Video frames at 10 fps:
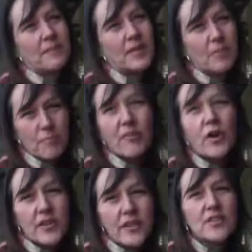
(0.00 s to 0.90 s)
that
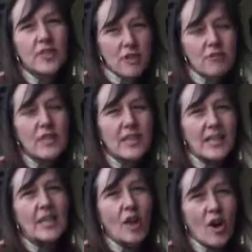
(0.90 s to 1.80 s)
provide the security in
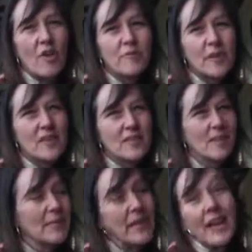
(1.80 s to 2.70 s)
your life, because
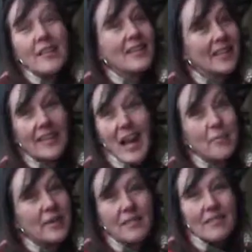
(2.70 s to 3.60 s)
anything can
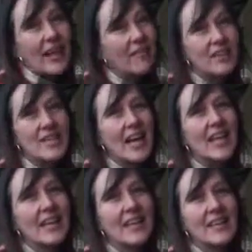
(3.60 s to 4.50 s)
happen every
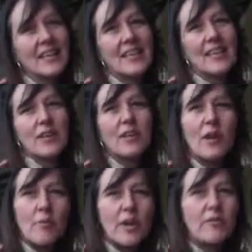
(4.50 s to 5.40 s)

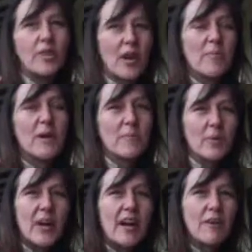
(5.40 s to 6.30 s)
day. But if people
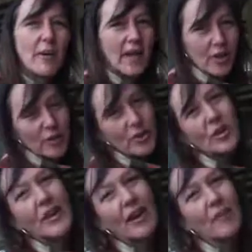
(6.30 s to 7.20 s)
care about you and you
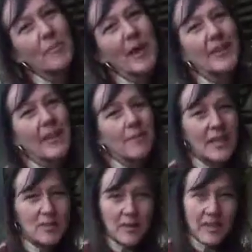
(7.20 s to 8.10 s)
care about them, that's
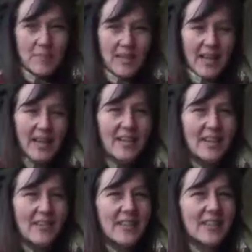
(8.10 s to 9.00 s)
what keeps the heart going.